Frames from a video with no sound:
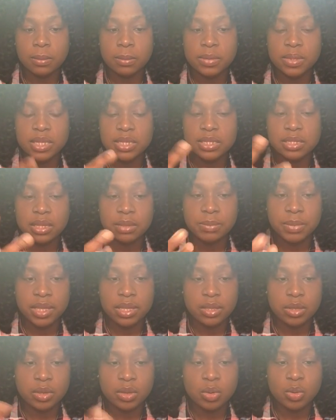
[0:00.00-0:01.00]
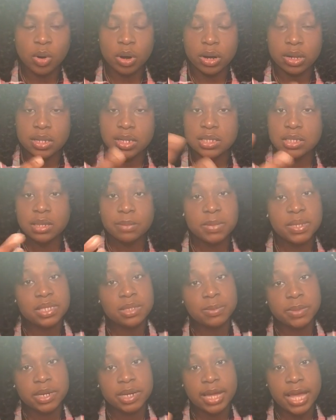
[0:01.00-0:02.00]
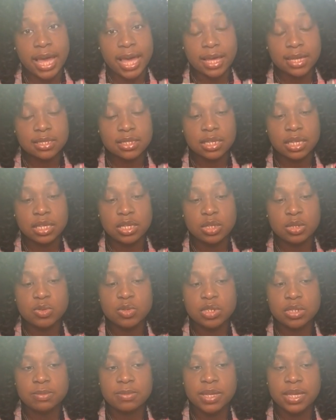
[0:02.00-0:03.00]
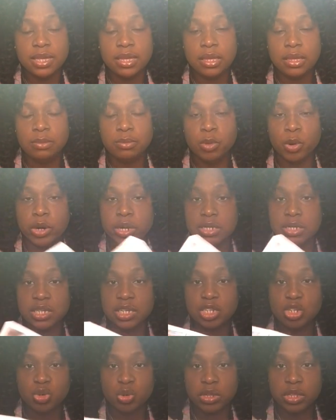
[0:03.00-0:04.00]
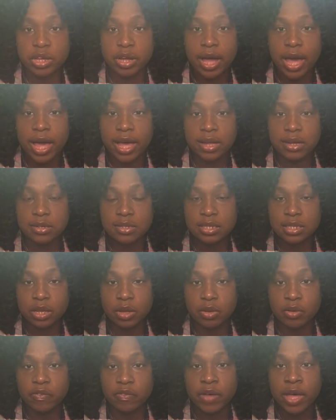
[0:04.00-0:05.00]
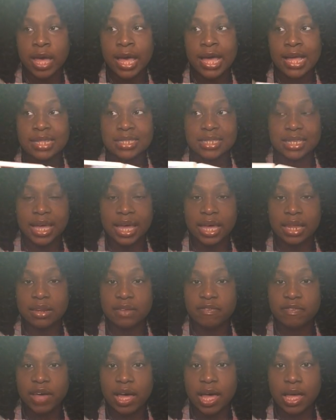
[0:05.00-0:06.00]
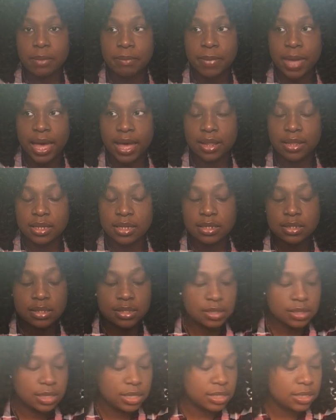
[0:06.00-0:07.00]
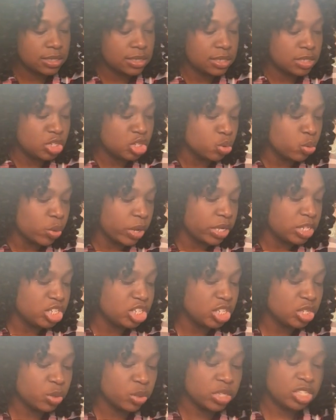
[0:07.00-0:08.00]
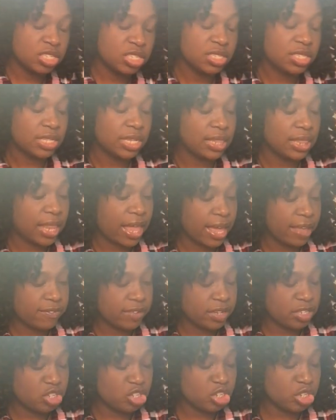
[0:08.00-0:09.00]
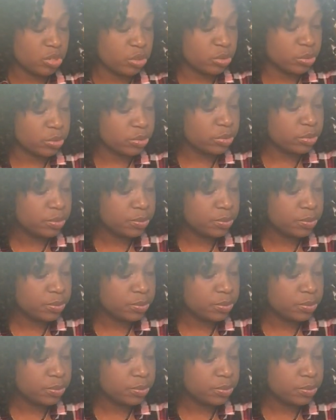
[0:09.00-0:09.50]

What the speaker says: This could be you, or this could be Spirit asking you to be more in touch with your higher self, to kind of find balance in a situation or just in life in general.